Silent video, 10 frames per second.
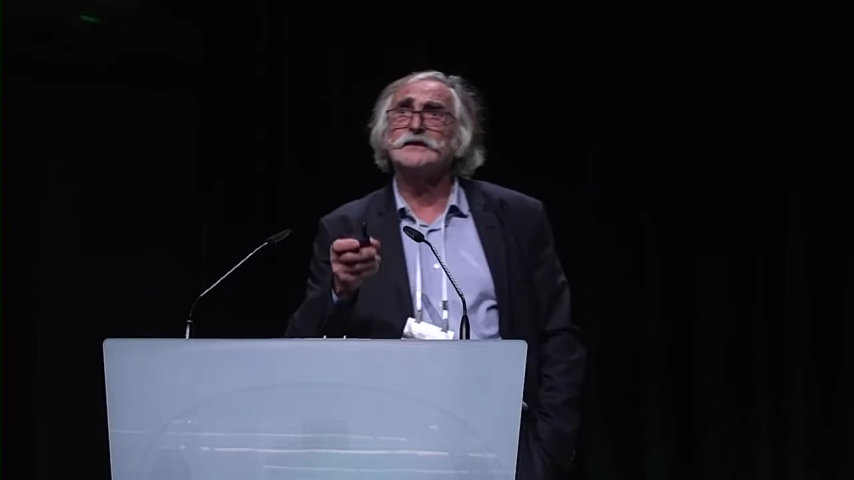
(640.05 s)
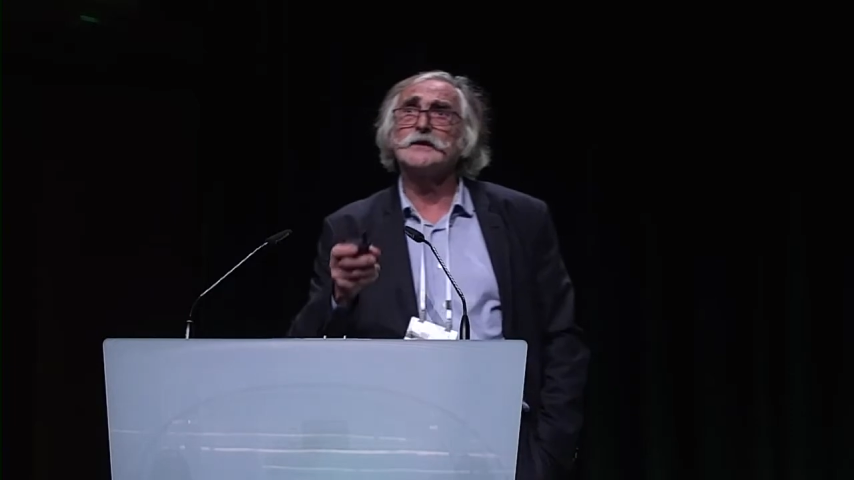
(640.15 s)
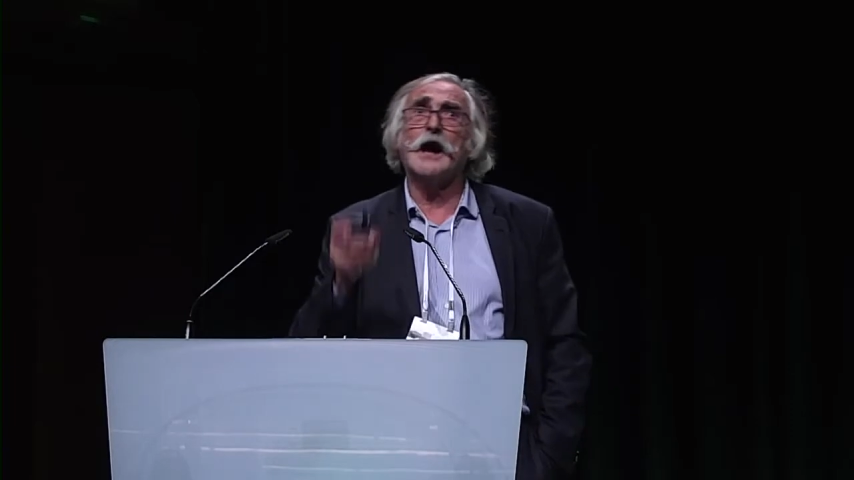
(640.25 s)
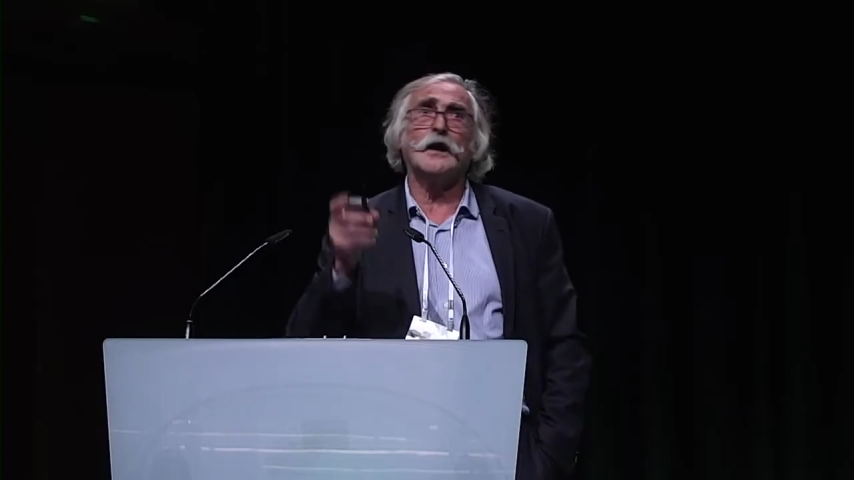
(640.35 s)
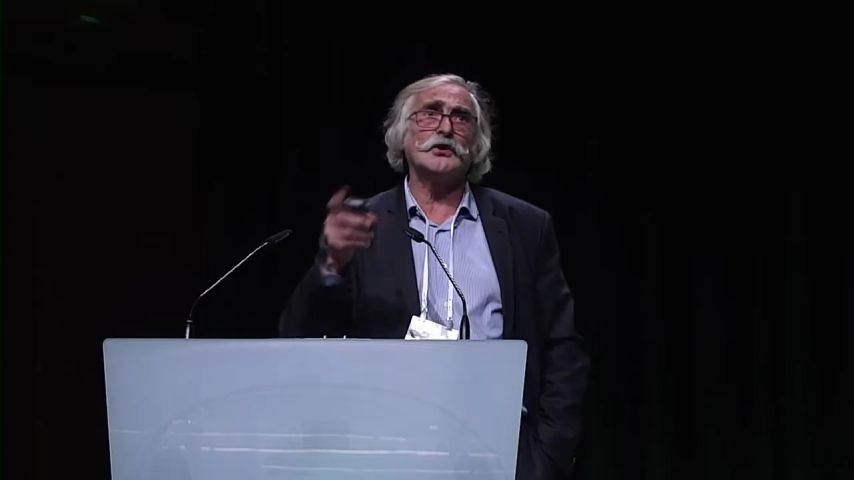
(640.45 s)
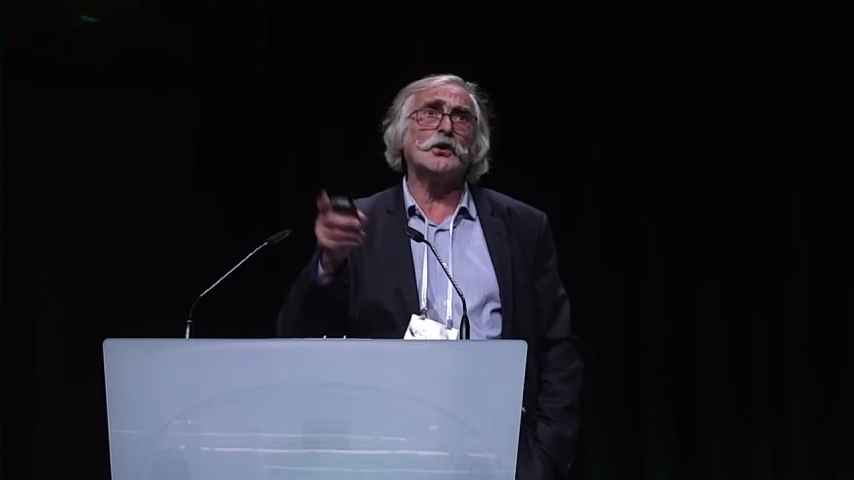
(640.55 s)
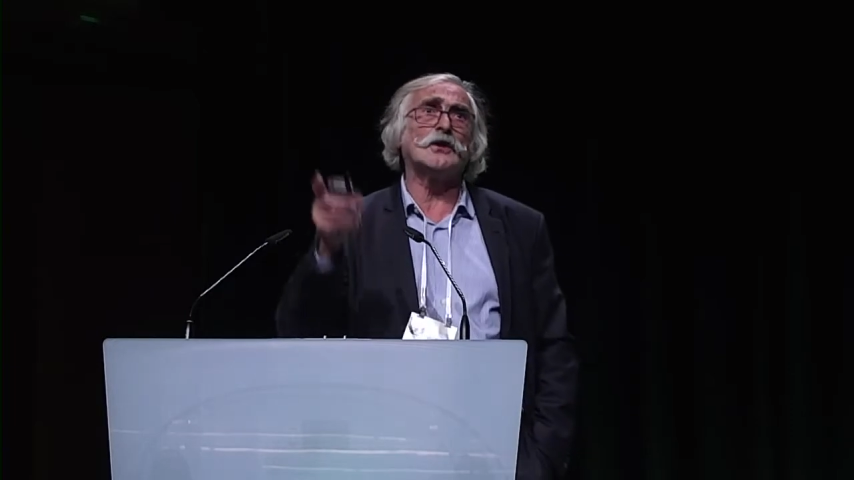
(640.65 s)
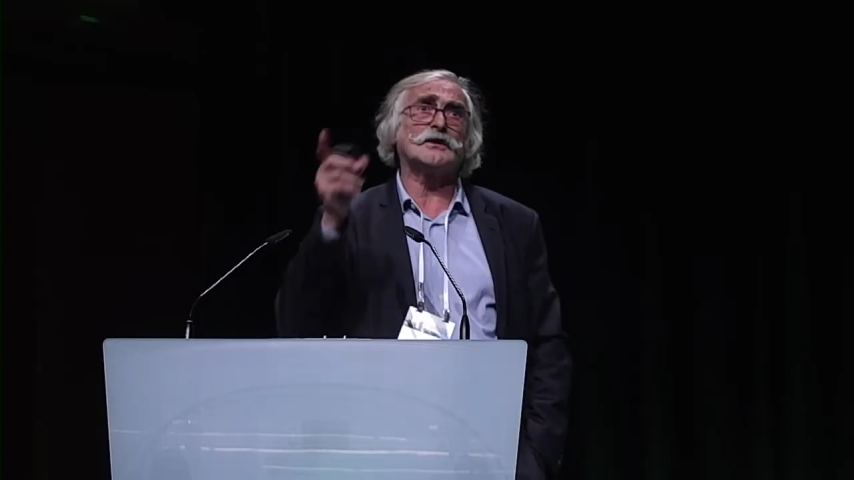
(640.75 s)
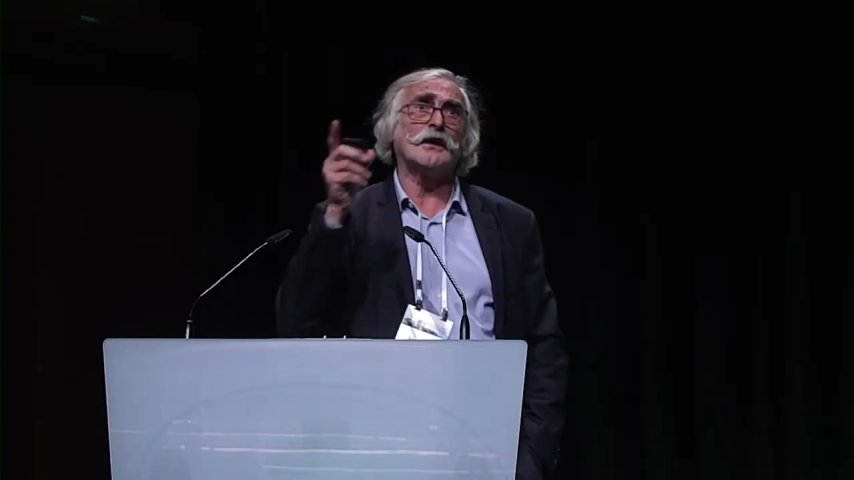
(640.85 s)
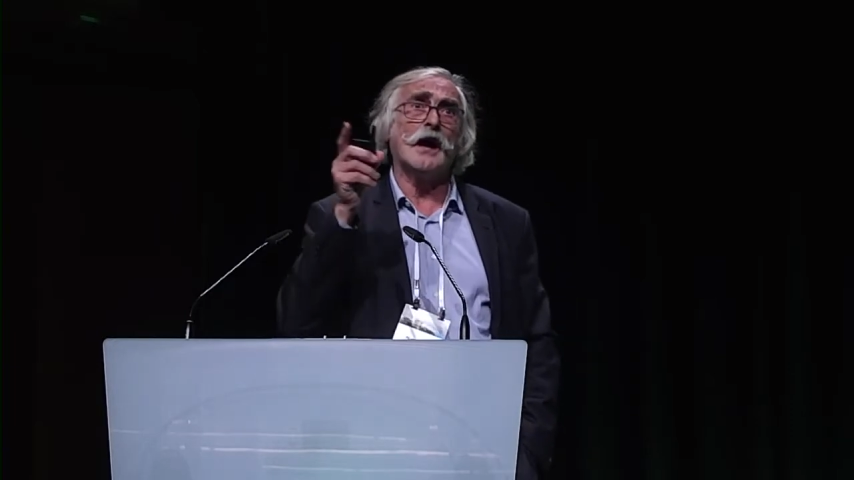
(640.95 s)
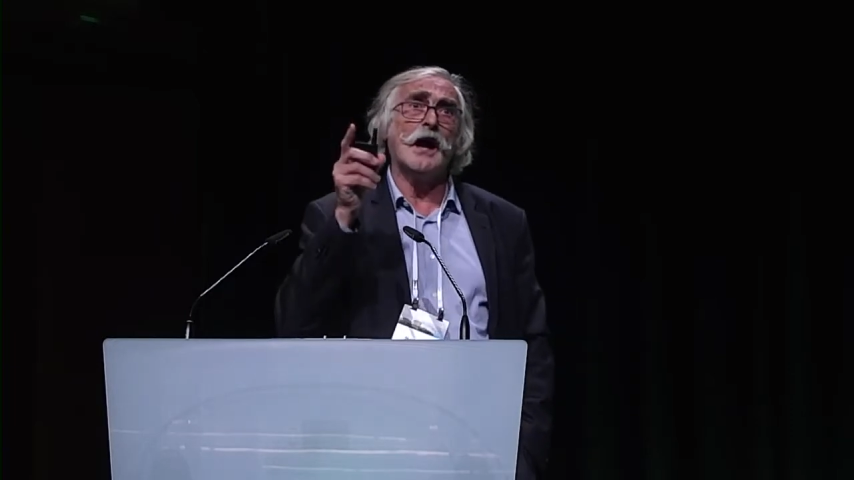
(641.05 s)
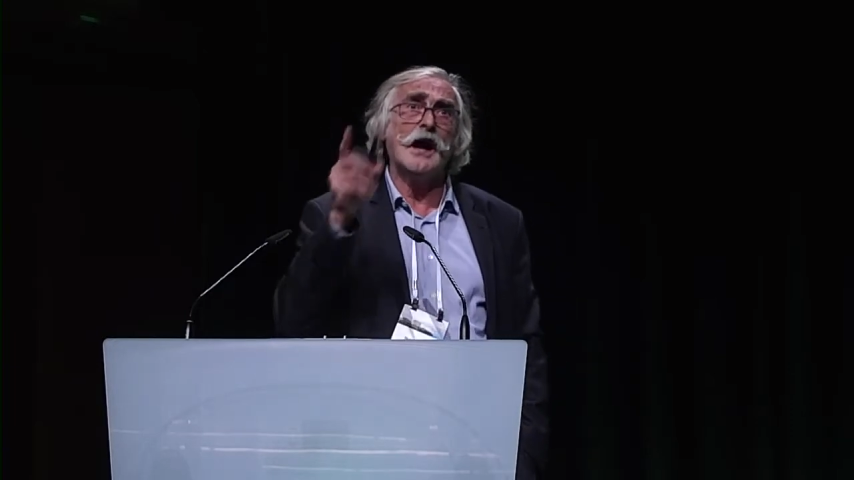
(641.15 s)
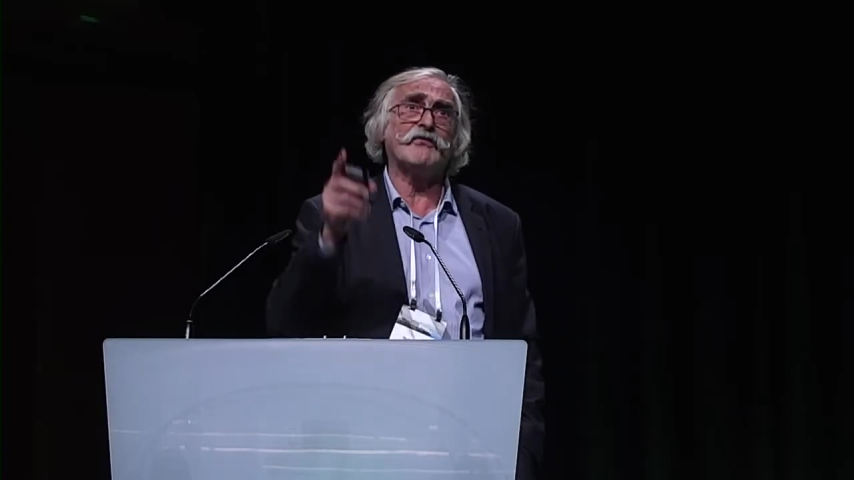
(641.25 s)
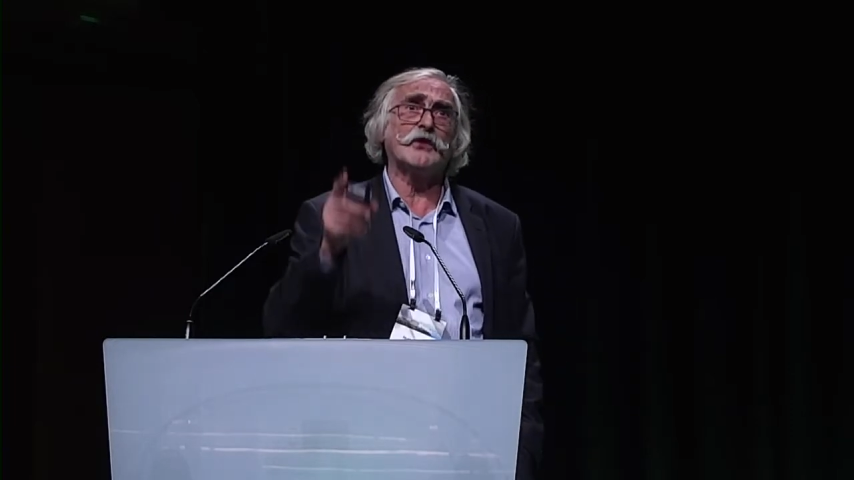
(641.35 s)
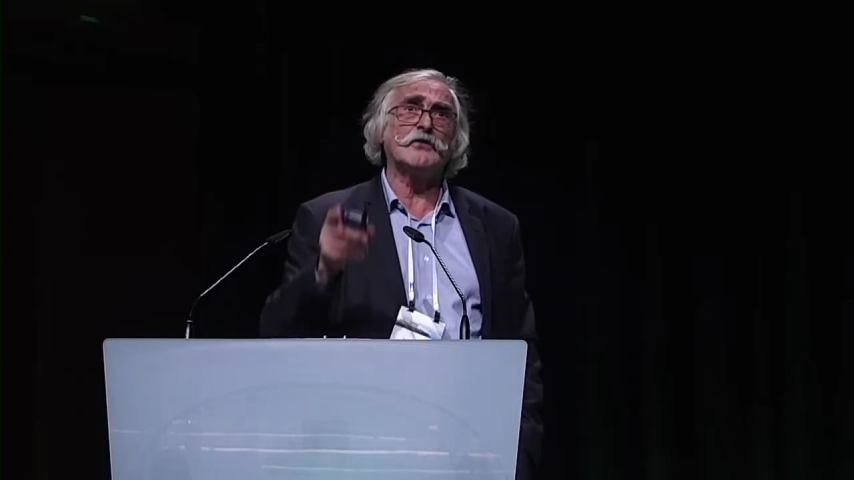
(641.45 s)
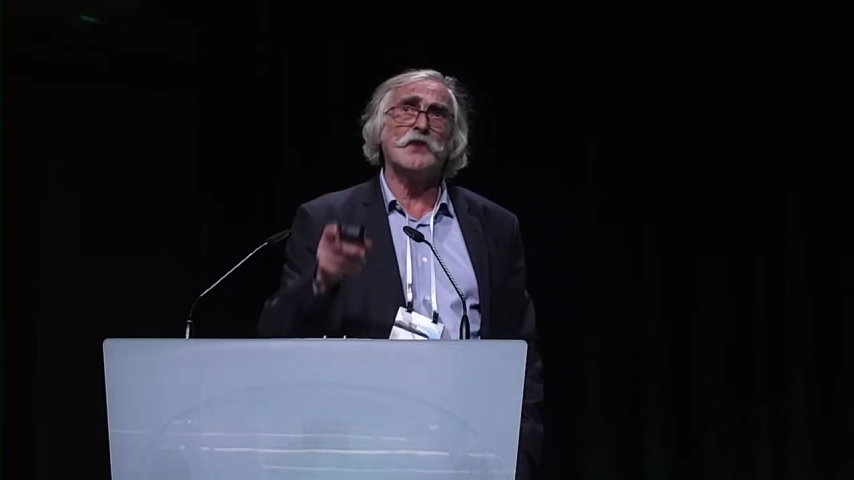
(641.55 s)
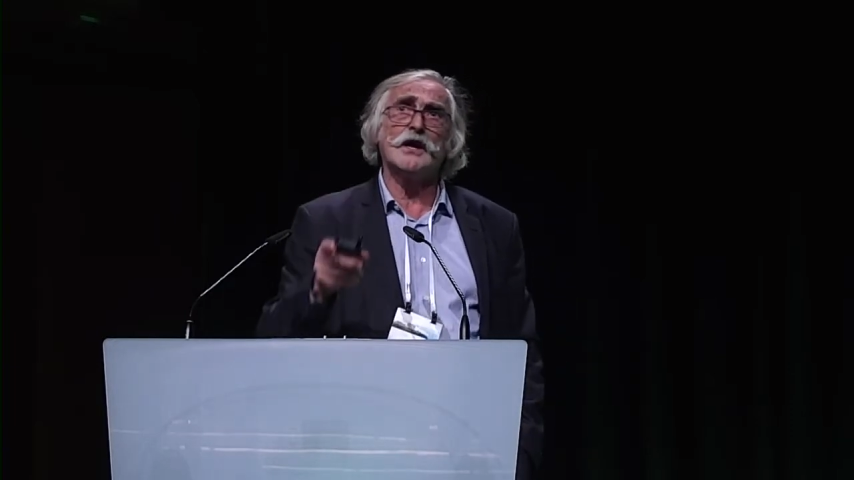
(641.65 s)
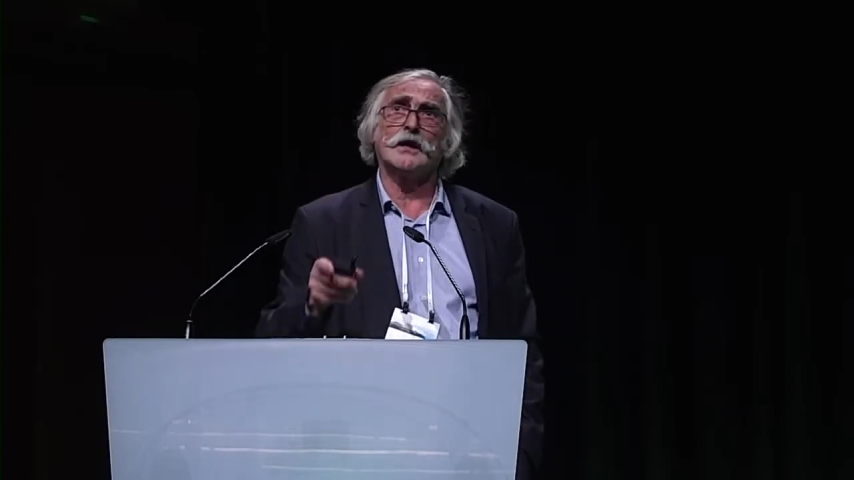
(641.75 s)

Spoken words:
are not everywhere.